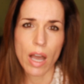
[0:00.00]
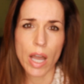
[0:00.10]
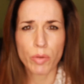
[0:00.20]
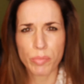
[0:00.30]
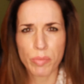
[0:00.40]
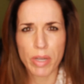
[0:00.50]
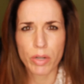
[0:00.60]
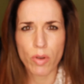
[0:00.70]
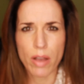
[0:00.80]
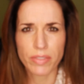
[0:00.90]
I would be
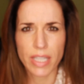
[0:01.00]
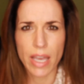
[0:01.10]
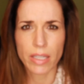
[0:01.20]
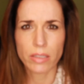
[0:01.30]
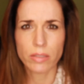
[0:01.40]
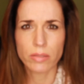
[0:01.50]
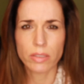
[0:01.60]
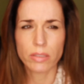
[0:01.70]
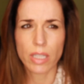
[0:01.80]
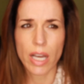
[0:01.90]
better off dead.
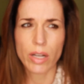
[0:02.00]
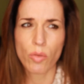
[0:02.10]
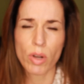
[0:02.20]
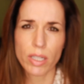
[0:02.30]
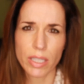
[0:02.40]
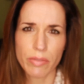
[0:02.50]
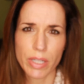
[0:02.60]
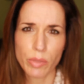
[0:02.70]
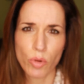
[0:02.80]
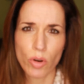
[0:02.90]
I don't want to live
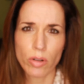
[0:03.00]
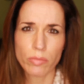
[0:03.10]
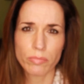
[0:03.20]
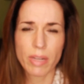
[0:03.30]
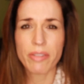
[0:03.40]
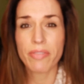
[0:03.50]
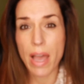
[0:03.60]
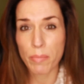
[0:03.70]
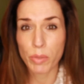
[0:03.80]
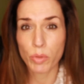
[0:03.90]
anymore. My
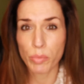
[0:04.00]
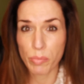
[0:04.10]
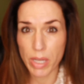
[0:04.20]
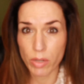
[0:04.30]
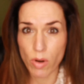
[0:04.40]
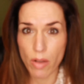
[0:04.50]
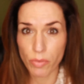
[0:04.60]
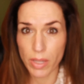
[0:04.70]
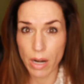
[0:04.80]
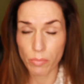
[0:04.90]
family would be better off
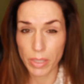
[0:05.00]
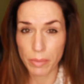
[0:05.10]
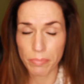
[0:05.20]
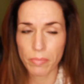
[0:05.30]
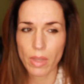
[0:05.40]
without me.